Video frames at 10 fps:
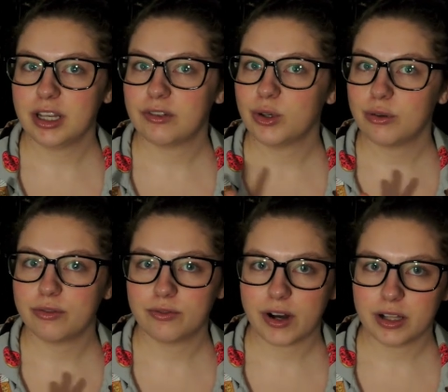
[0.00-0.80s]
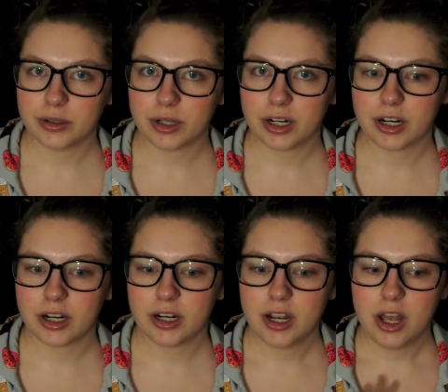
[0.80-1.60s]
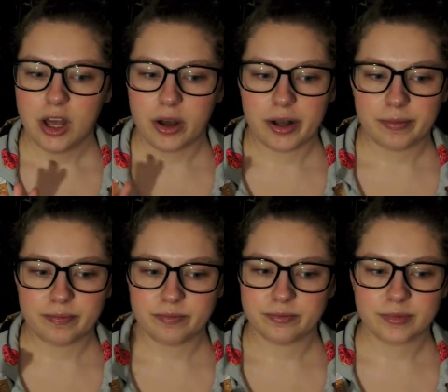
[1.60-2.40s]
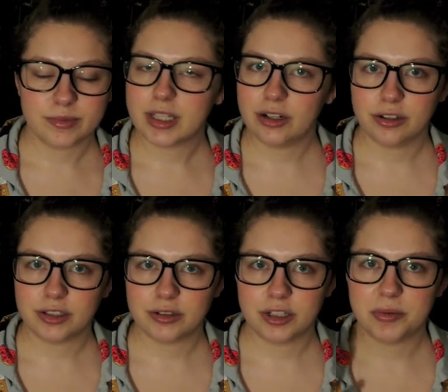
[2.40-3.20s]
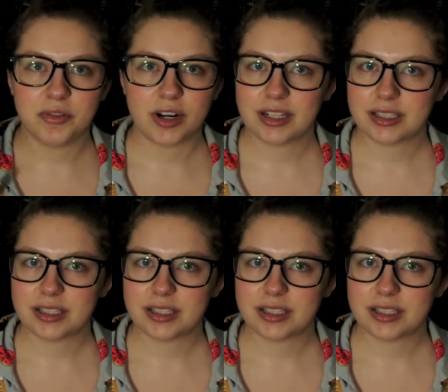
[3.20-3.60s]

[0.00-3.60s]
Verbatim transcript: If you don't follow her um, here on YouTube, if you're not